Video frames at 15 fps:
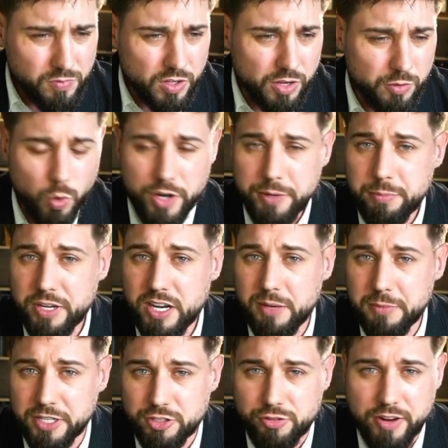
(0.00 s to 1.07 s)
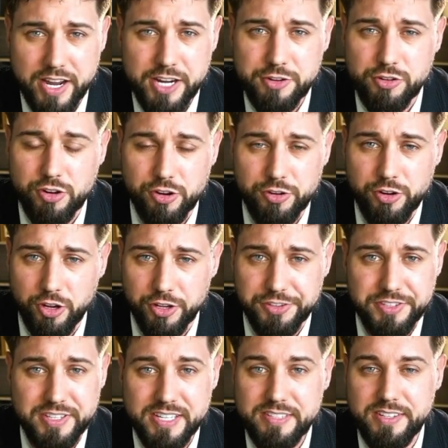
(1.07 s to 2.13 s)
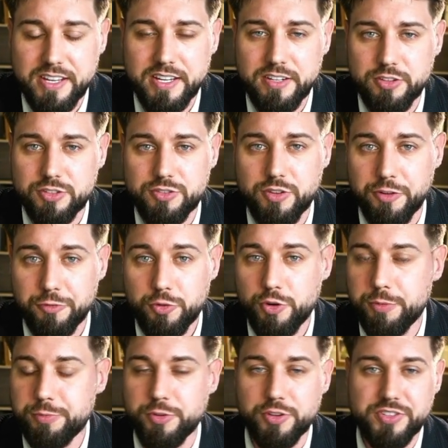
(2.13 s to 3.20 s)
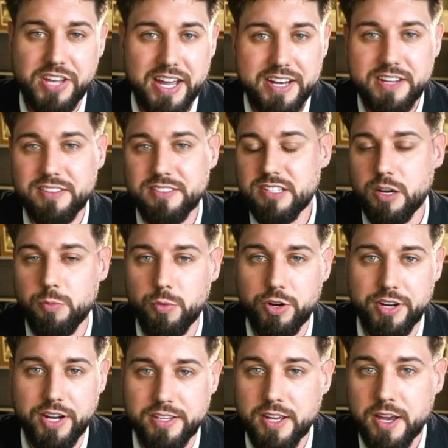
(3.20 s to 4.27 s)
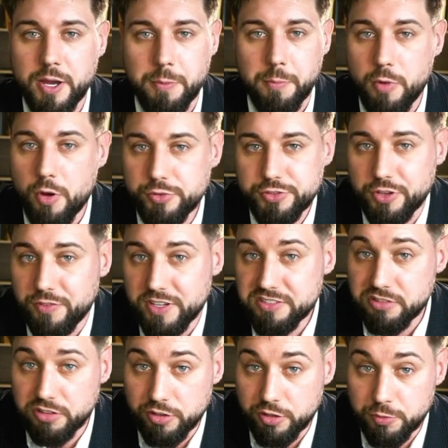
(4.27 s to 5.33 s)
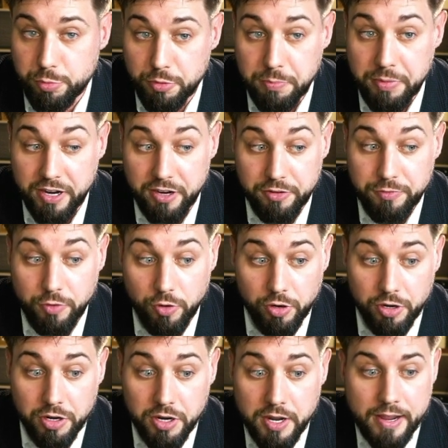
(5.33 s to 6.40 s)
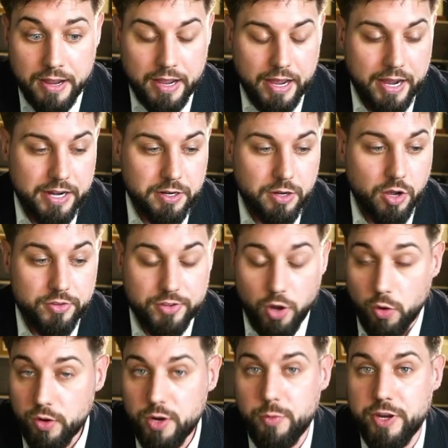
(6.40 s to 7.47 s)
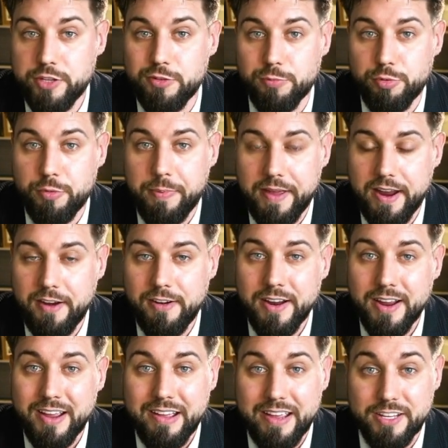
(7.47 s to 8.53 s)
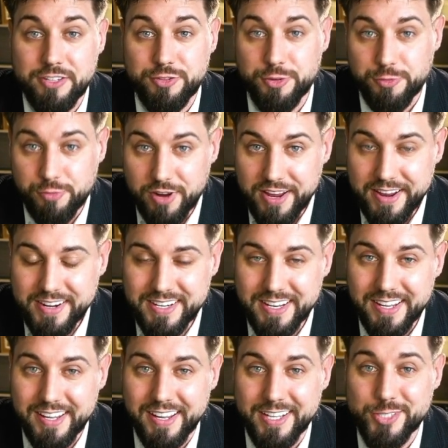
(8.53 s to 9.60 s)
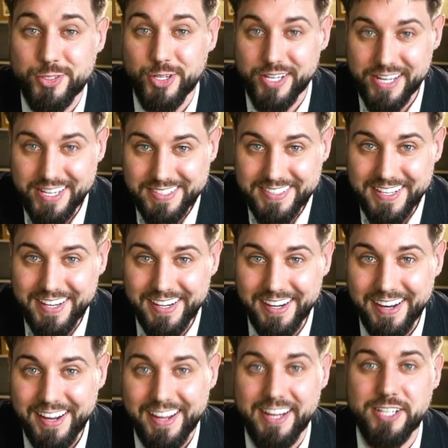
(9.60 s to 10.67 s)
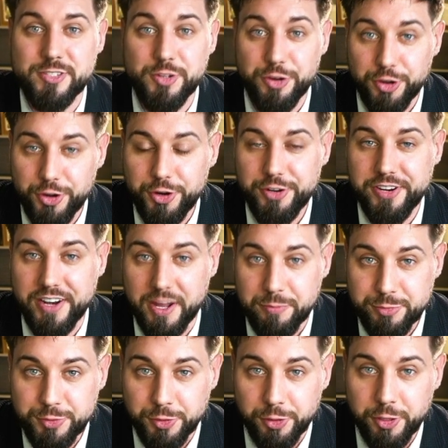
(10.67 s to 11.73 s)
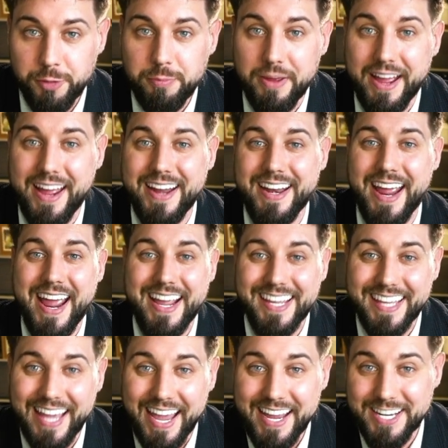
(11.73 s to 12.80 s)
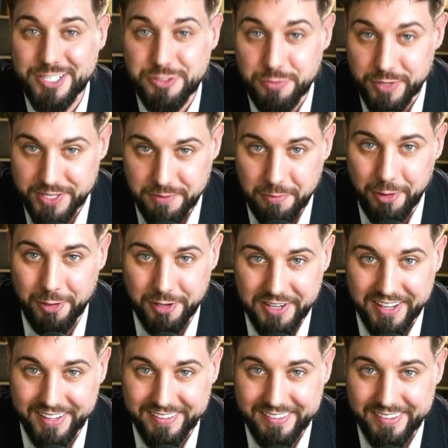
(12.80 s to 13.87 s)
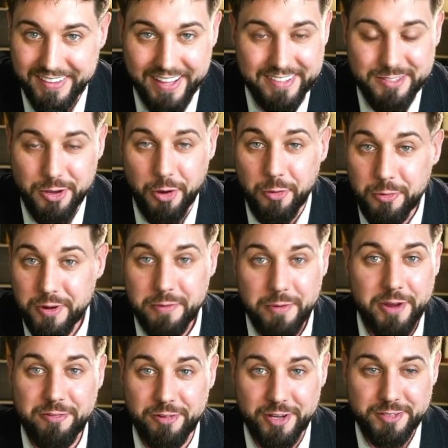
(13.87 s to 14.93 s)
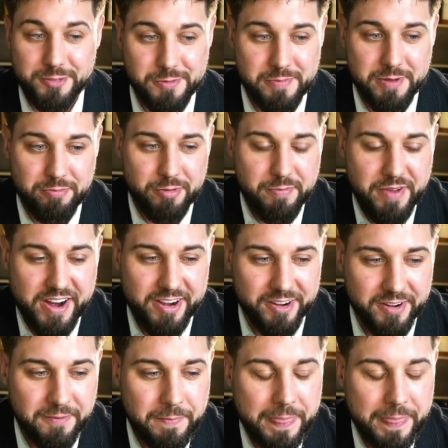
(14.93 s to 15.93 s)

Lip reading: want to become a trader or not. This industry of crypto is heading somewhere that most of us are not prepared for. And the only way to prepare is to read, is to listen, is to learn and absorb and engage with the market. That's the only way for us to be prepared.